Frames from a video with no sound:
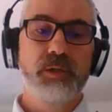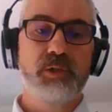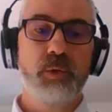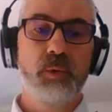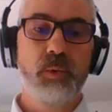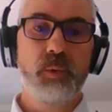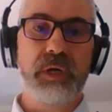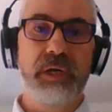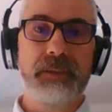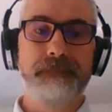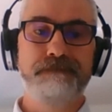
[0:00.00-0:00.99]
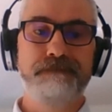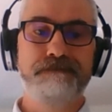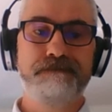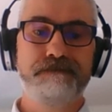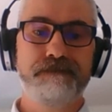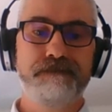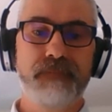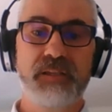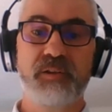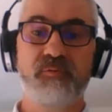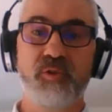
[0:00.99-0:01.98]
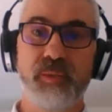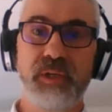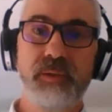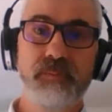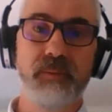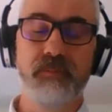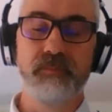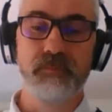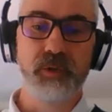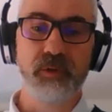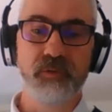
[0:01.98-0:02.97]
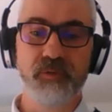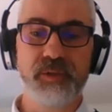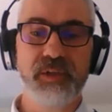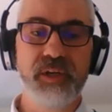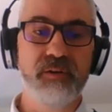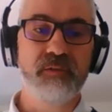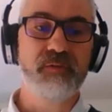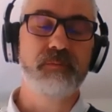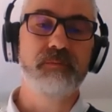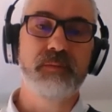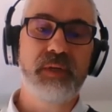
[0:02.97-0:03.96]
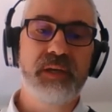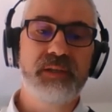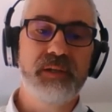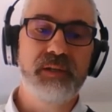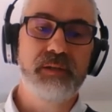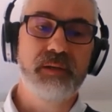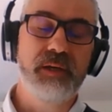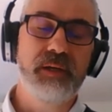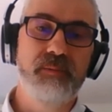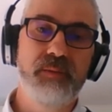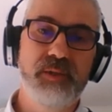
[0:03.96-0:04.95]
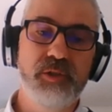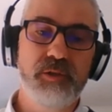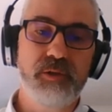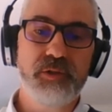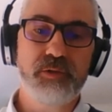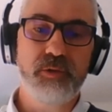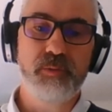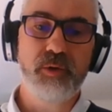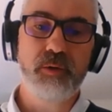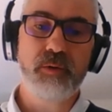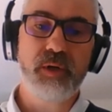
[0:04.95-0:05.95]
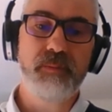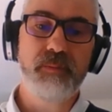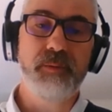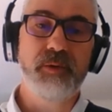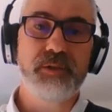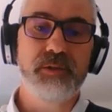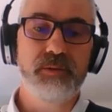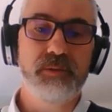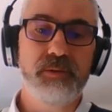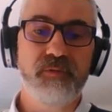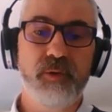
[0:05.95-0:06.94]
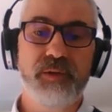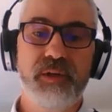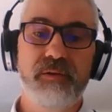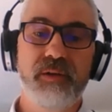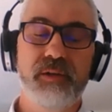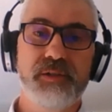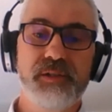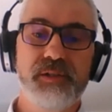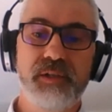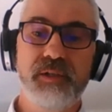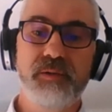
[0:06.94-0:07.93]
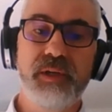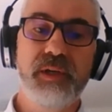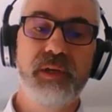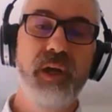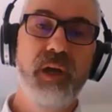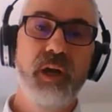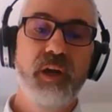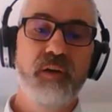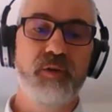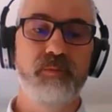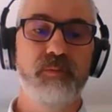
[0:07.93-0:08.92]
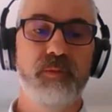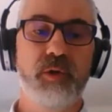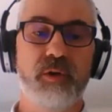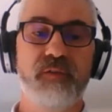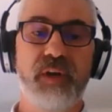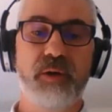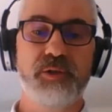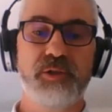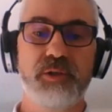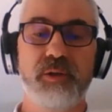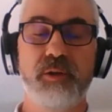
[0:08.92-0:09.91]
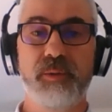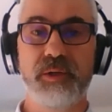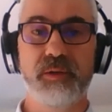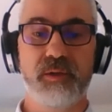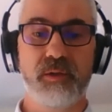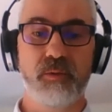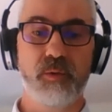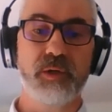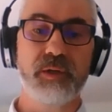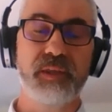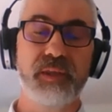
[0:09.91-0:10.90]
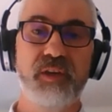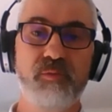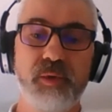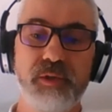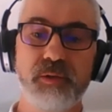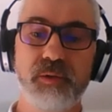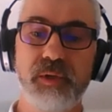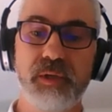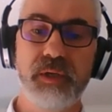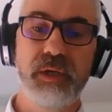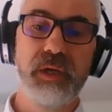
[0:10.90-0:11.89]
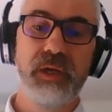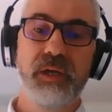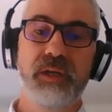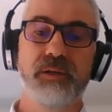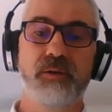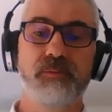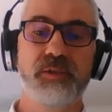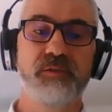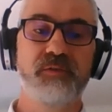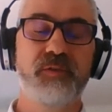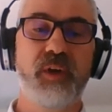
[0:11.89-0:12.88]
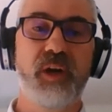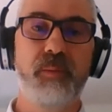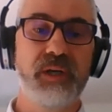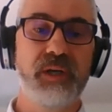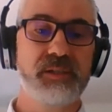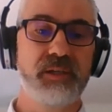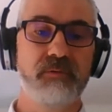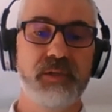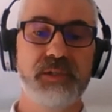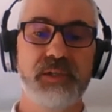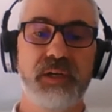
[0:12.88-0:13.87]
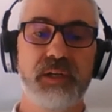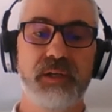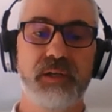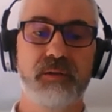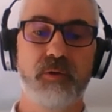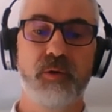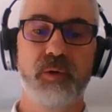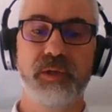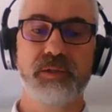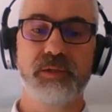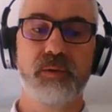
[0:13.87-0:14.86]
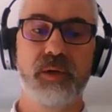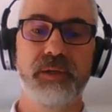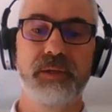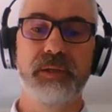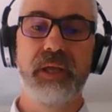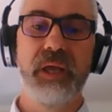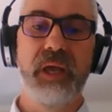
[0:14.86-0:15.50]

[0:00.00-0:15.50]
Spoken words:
So that's it from me. I'm looking forward to hearing from Kathleen as she talks through the program. I'm also looking forward to hearing Justine Looney from Cork Flower Studio about the work that they've been doing in terms of composting, recycling, growing, and so on,